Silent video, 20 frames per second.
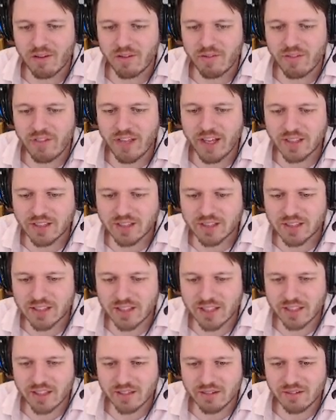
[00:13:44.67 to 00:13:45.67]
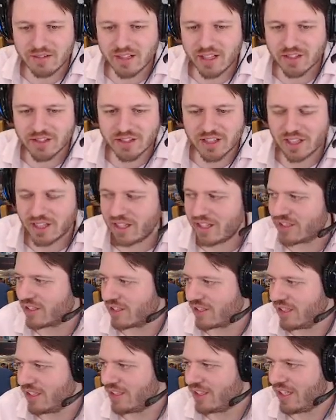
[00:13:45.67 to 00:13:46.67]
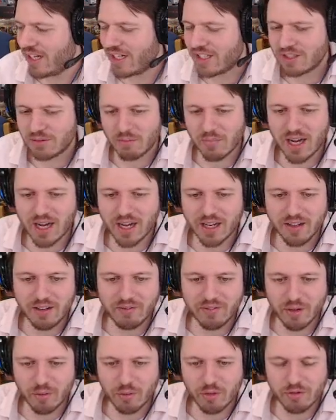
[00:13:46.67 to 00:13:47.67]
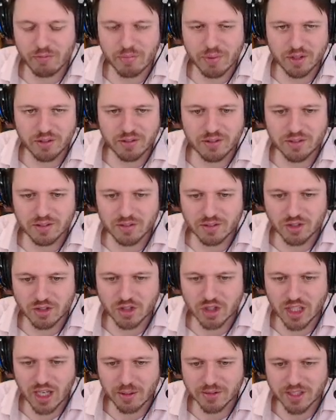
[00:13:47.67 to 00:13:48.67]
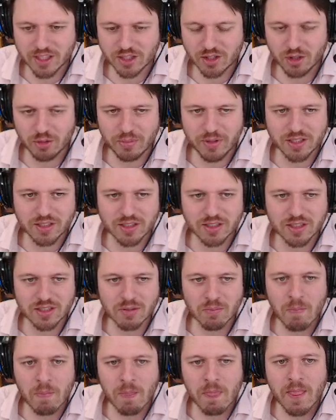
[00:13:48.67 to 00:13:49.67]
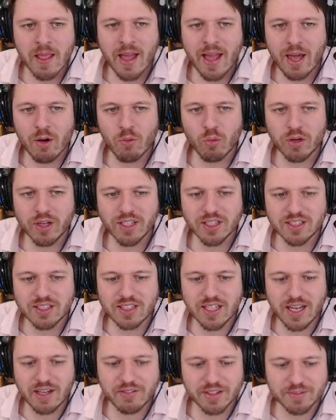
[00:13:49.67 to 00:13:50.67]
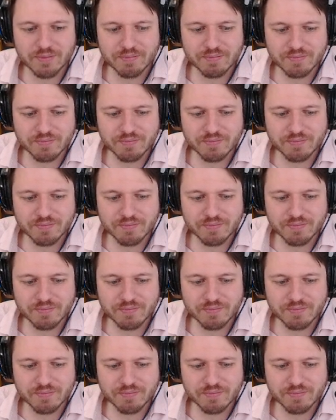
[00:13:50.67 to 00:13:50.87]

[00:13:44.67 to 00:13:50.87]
this is a TTS mod that we've built. Good job. It's got 2 pieces. And we're going to save it.